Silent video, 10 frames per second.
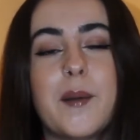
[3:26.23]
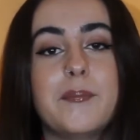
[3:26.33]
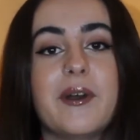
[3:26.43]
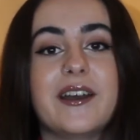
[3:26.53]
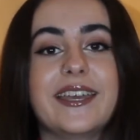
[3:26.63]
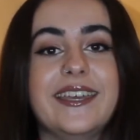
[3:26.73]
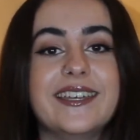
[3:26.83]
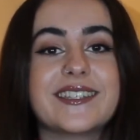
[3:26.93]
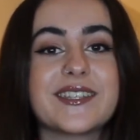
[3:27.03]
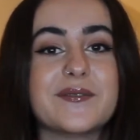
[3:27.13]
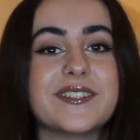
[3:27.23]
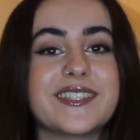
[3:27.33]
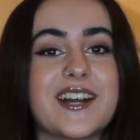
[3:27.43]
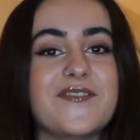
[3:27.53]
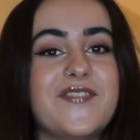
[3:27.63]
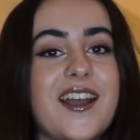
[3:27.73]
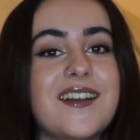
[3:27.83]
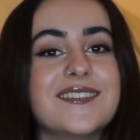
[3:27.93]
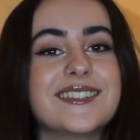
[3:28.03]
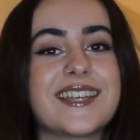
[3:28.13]
but here's the ones I've
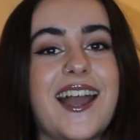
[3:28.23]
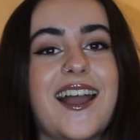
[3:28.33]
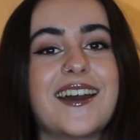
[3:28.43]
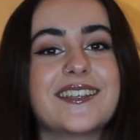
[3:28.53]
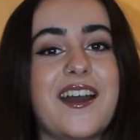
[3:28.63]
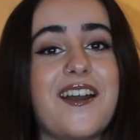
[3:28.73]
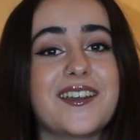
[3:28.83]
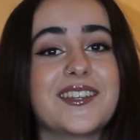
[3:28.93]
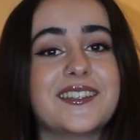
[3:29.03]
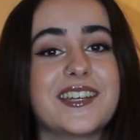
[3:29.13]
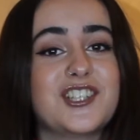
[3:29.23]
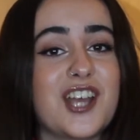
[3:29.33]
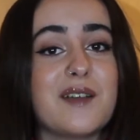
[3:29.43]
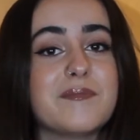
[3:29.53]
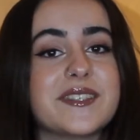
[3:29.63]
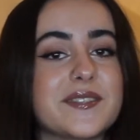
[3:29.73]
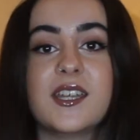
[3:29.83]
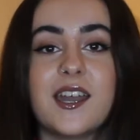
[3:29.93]
found, and I think they're gems.